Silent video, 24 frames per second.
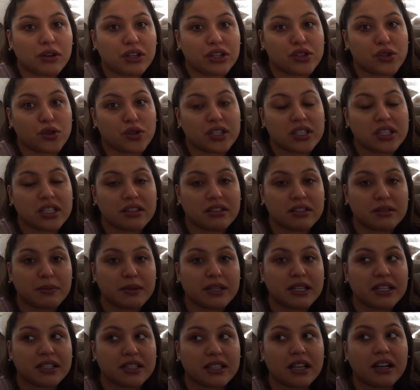wear short sleeves
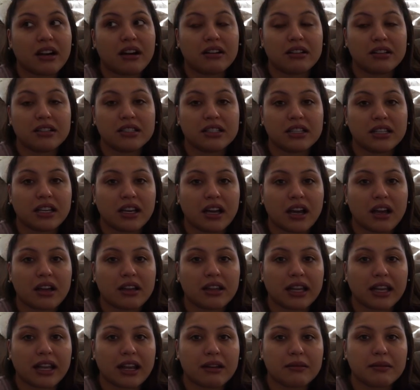because I honestly,
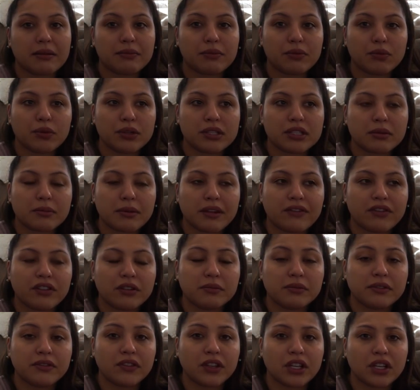like I remember one time I
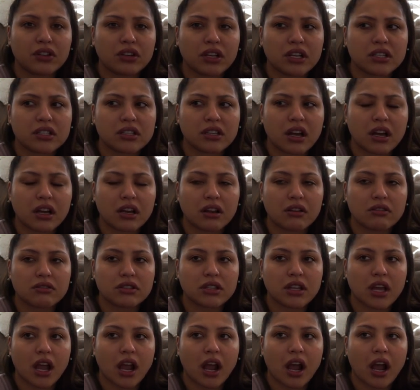filmed a video and I saw it and I
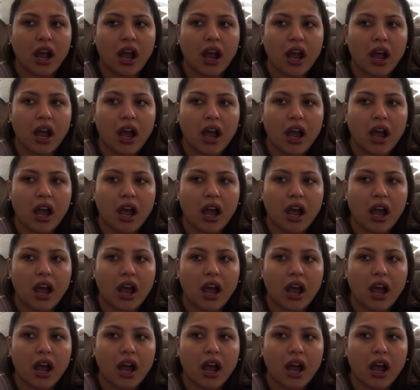was like,